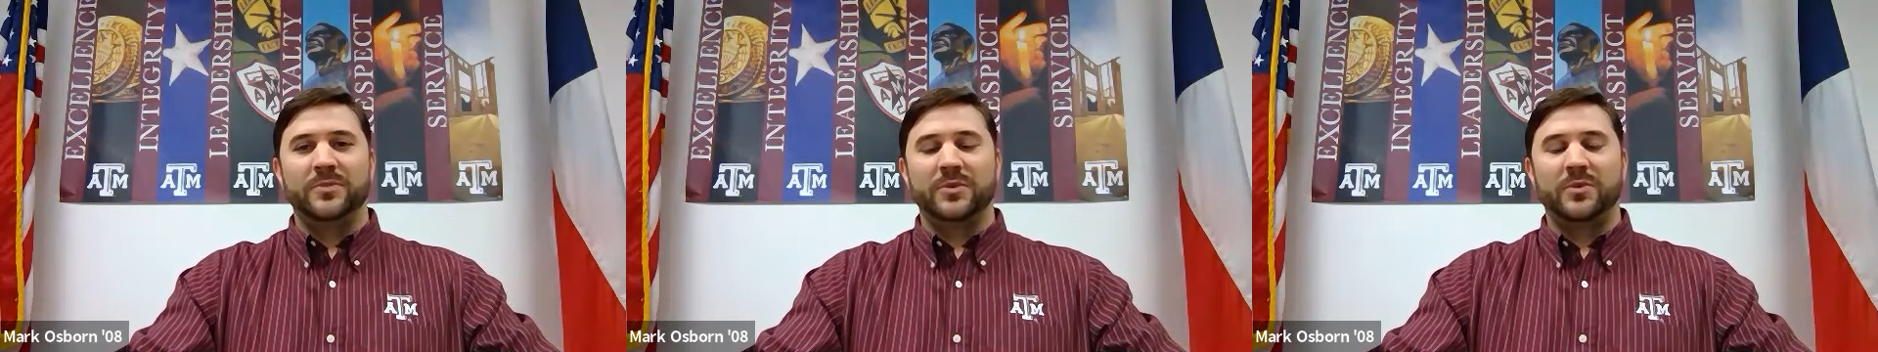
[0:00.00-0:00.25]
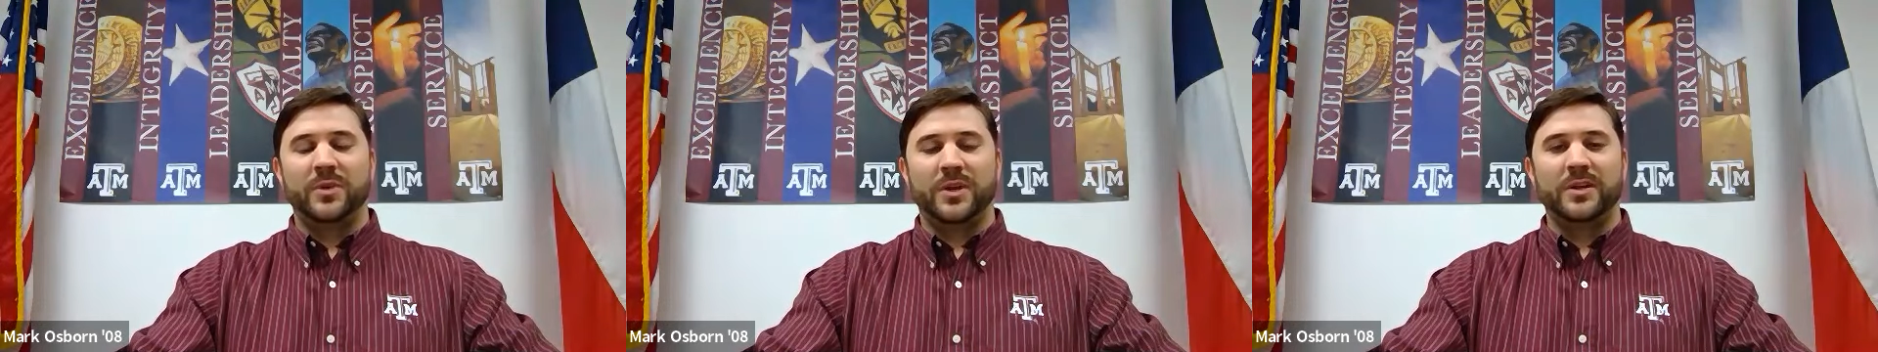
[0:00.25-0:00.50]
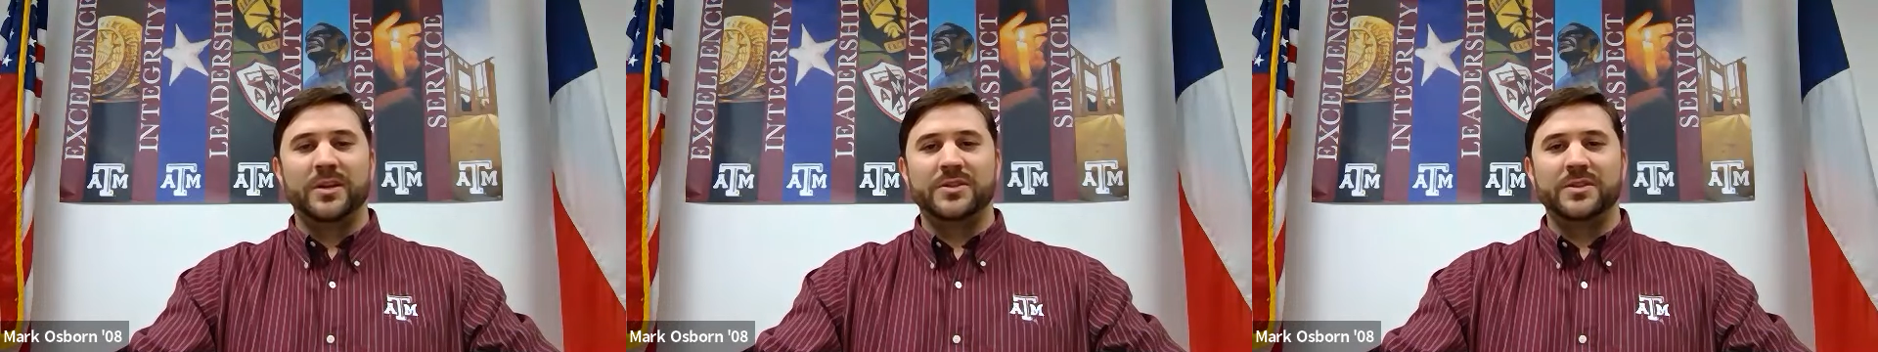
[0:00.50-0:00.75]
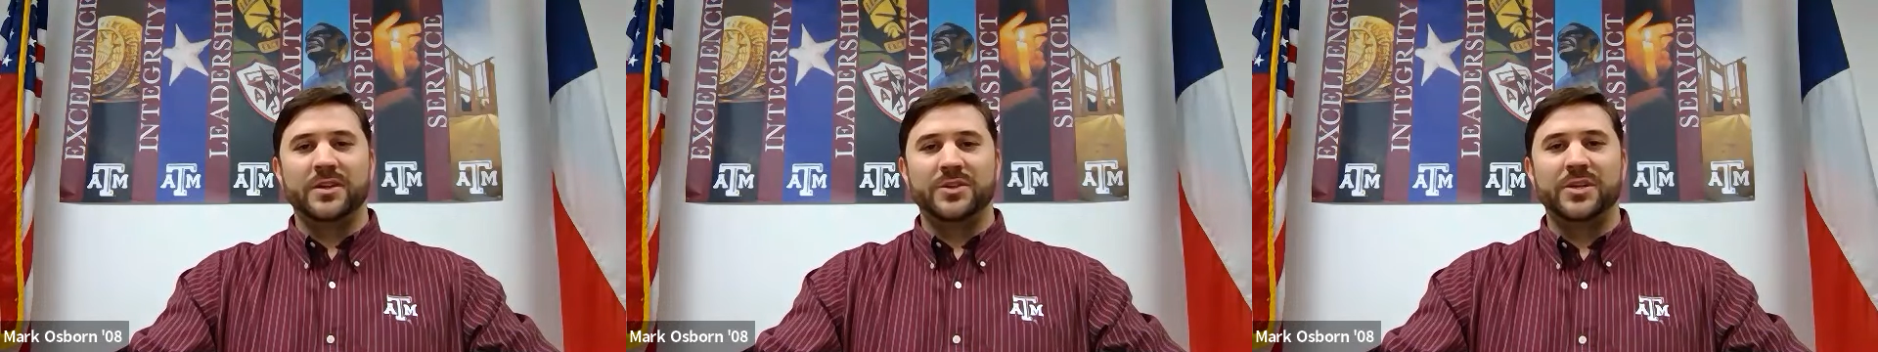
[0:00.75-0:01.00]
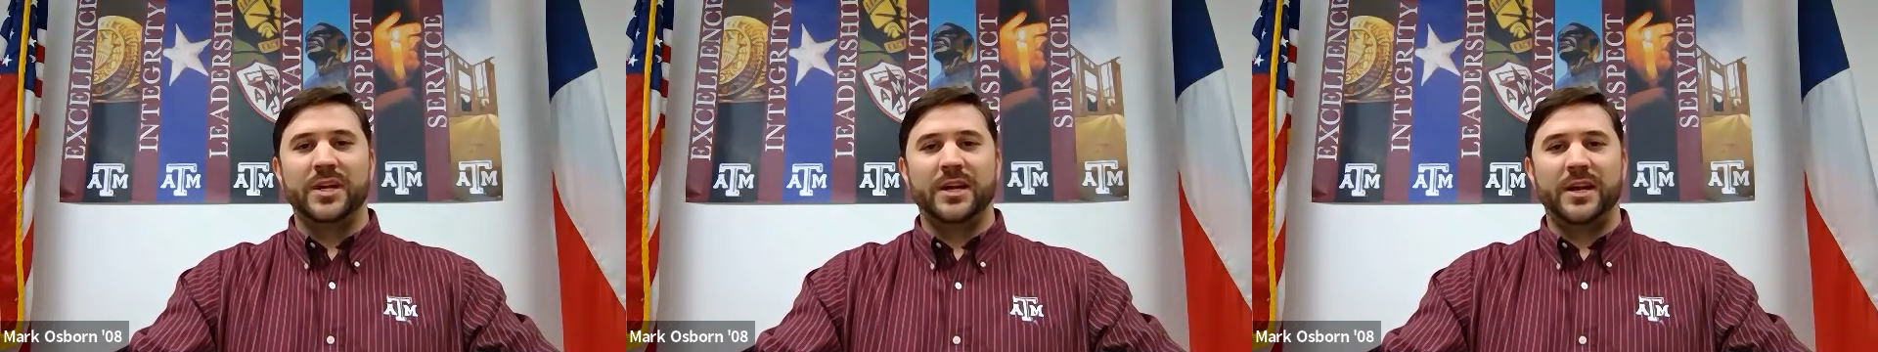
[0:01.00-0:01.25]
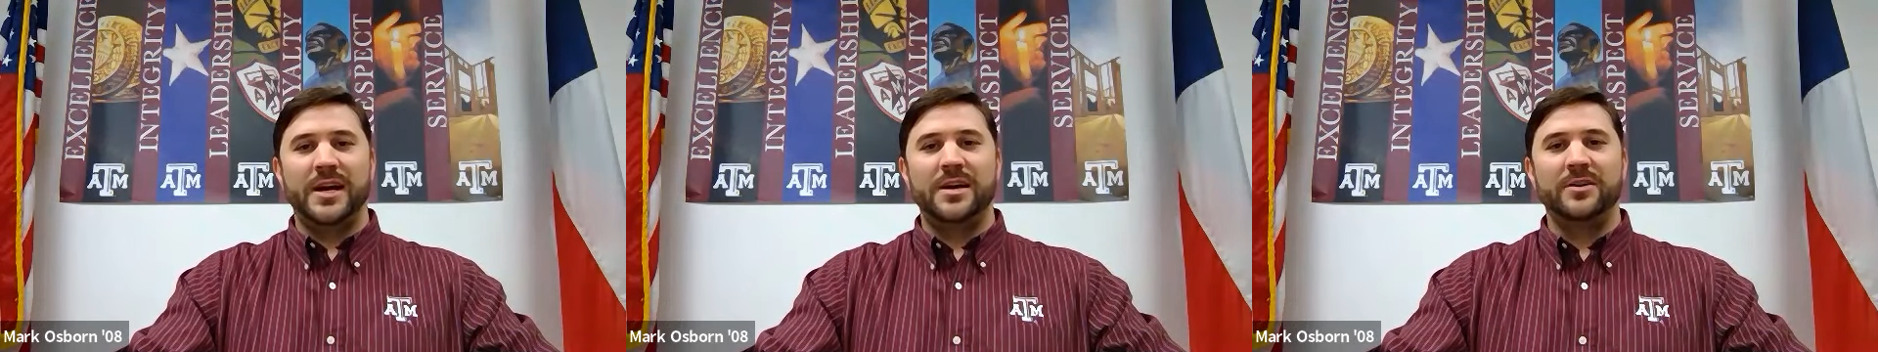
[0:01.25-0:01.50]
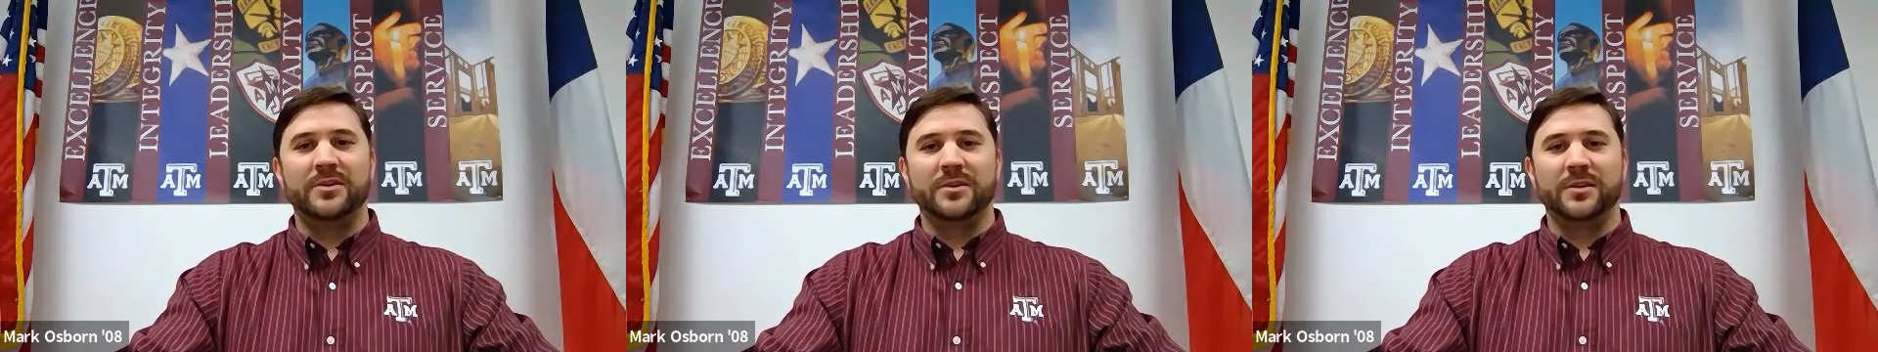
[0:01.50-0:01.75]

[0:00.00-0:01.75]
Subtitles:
quick and easy to check it out,